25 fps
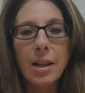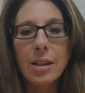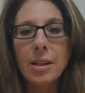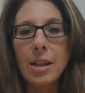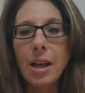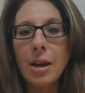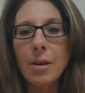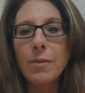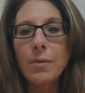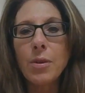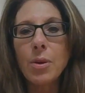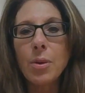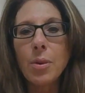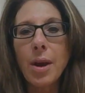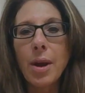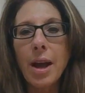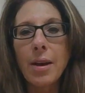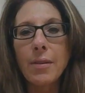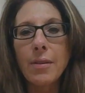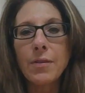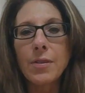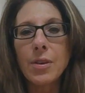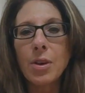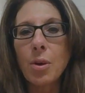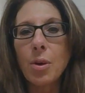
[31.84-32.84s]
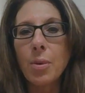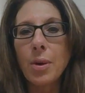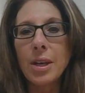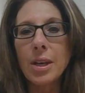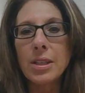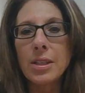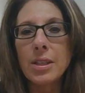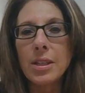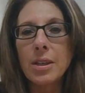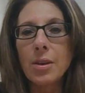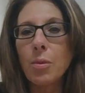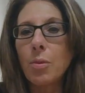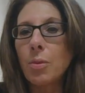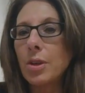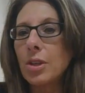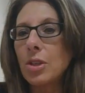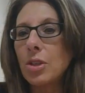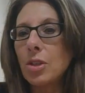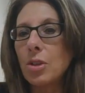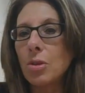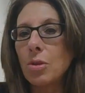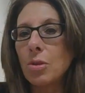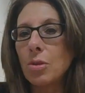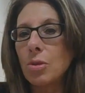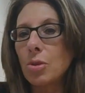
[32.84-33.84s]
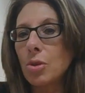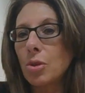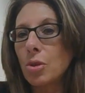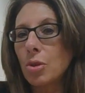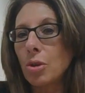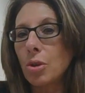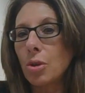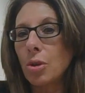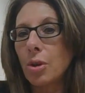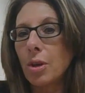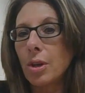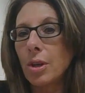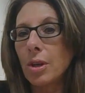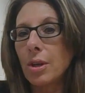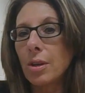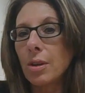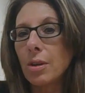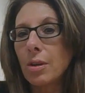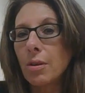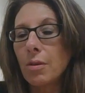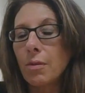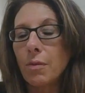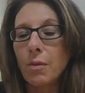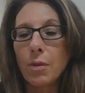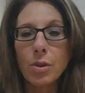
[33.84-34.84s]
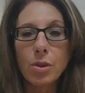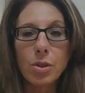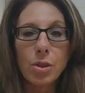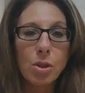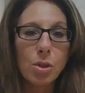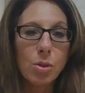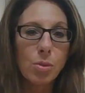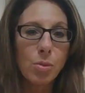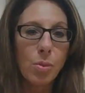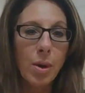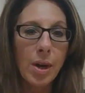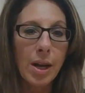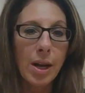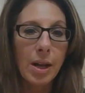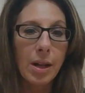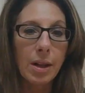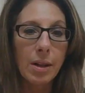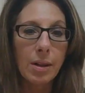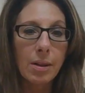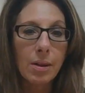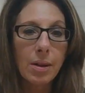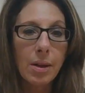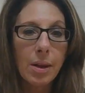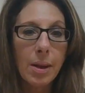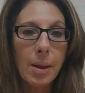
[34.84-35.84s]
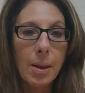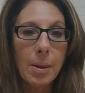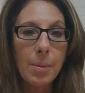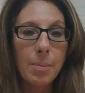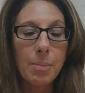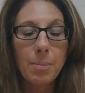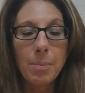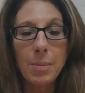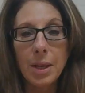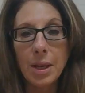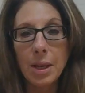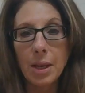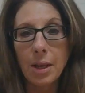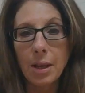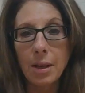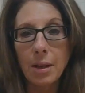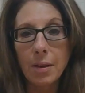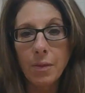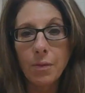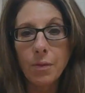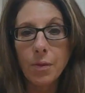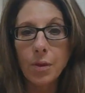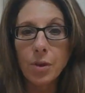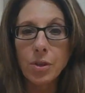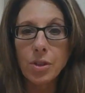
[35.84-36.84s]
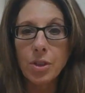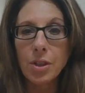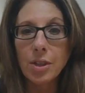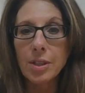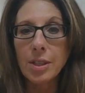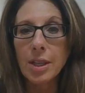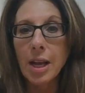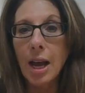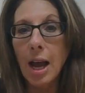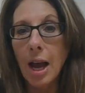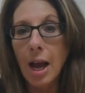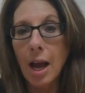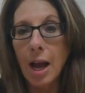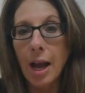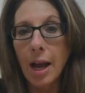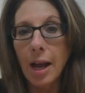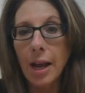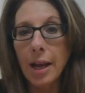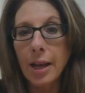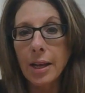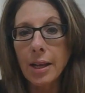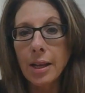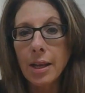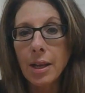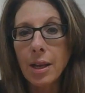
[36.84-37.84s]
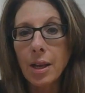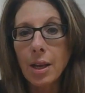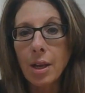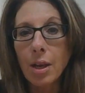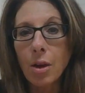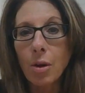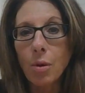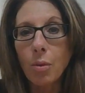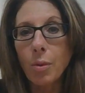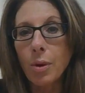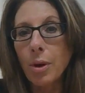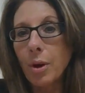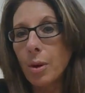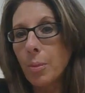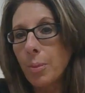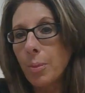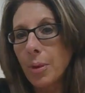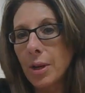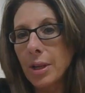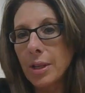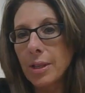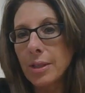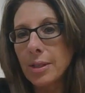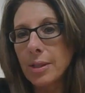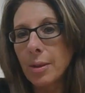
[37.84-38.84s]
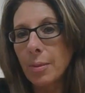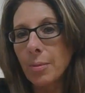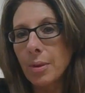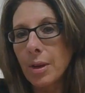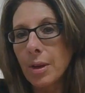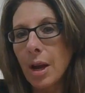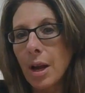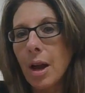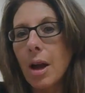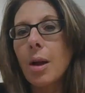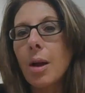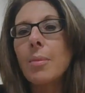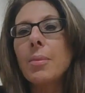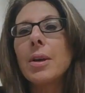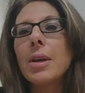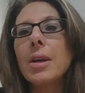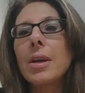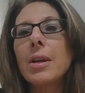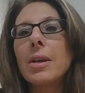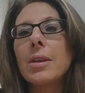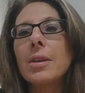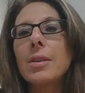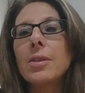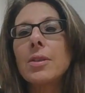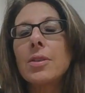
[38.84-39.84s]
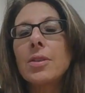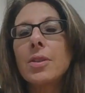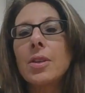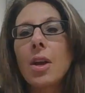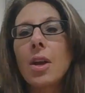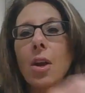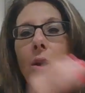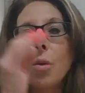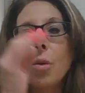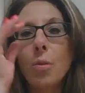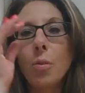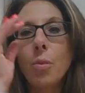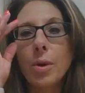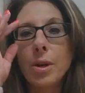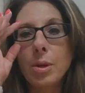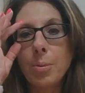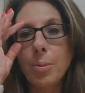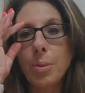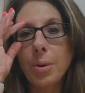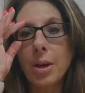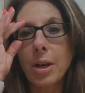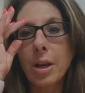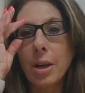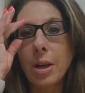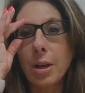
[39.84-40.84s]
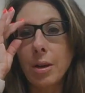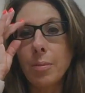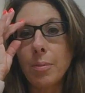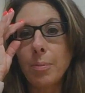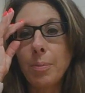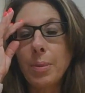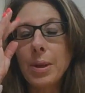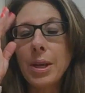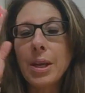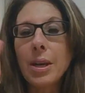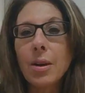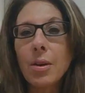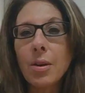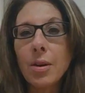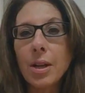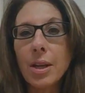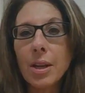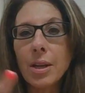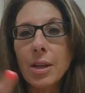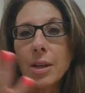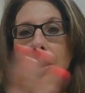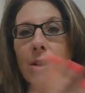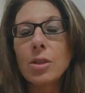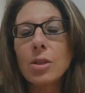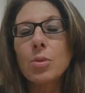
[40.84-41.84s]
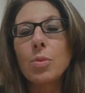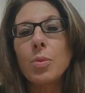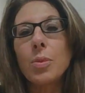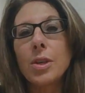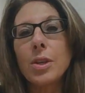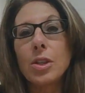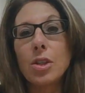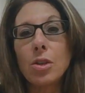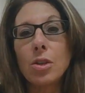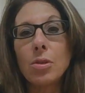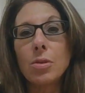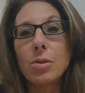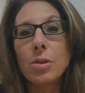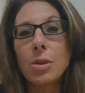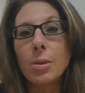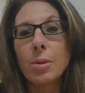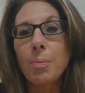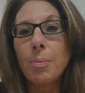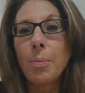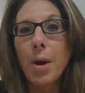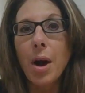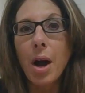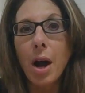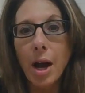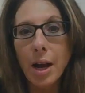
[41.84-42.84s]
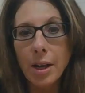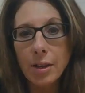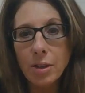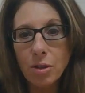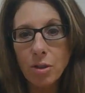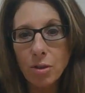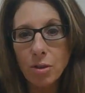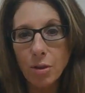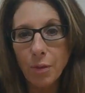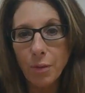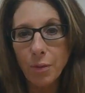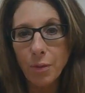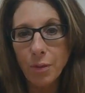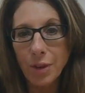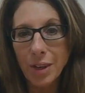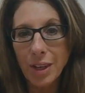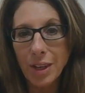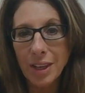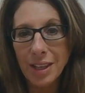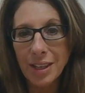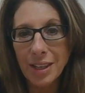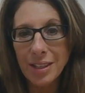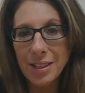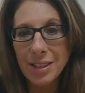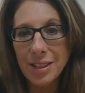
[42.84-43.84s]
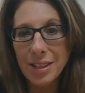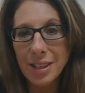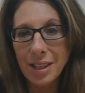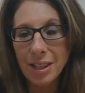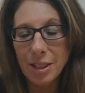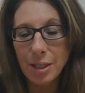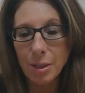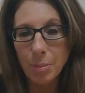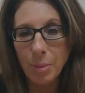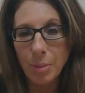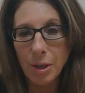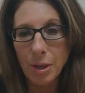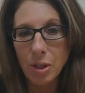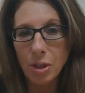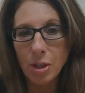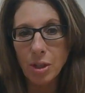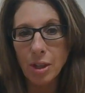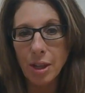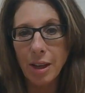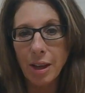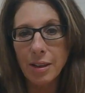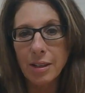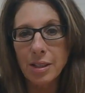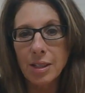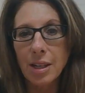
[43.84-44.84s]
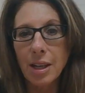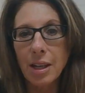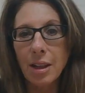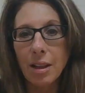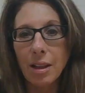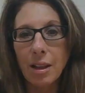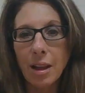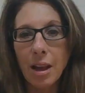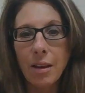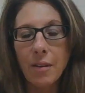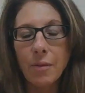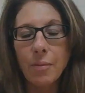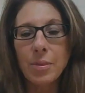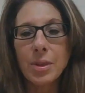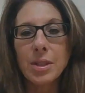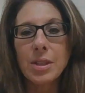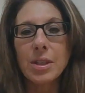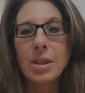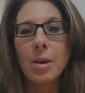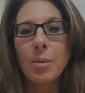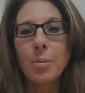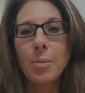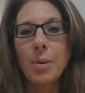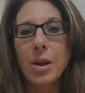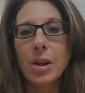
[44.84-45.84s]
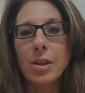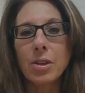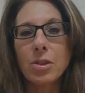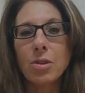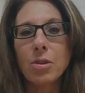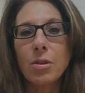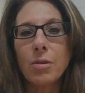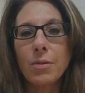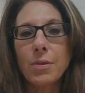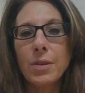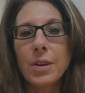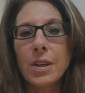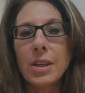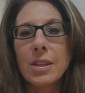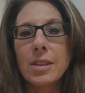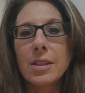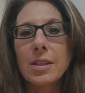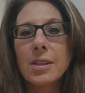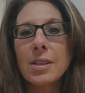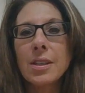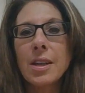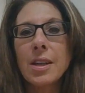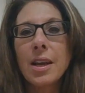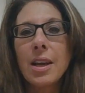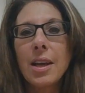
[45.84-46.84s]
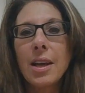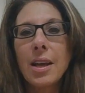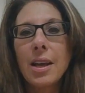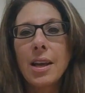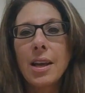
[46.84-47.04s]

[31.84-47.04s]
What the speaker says: A lot of you have no idea when to use good versus well, me versus I, where to put in some commas, when to put in periods, when to use apostrophes, especially I see a lot of missing apostrophes,